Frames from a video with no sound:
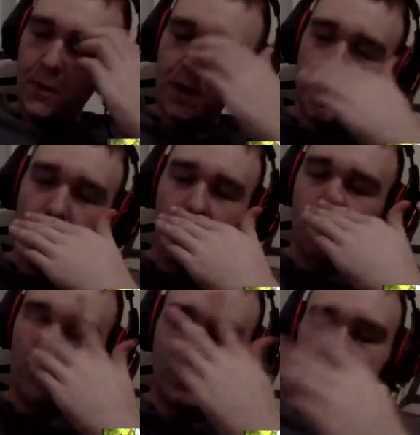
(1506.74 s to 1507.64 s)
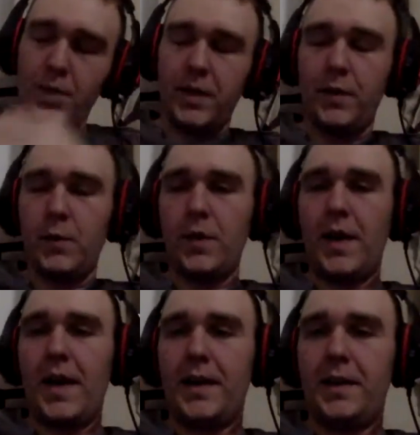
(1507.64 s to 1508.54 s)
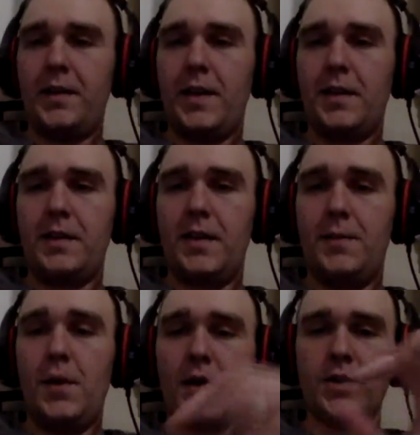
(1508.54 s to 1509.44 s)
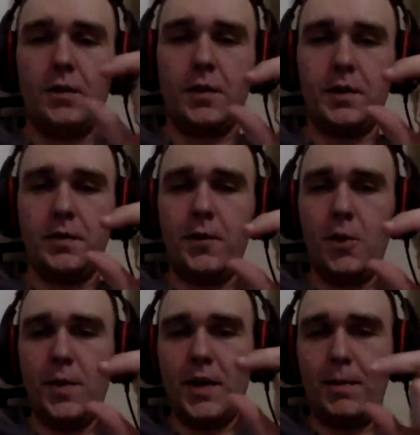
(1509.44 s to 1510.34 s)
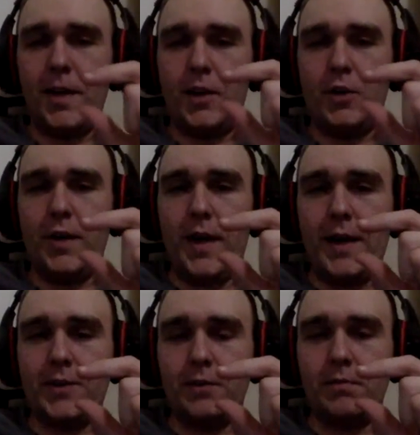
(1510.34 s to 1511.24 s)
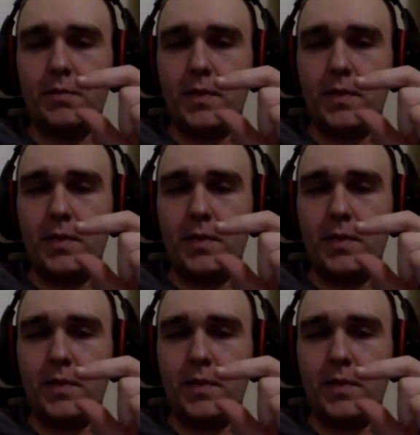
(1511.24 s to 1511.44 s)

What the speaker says: end up putting it through the hot end, like if you actually look at the filament coming out of your nozzle,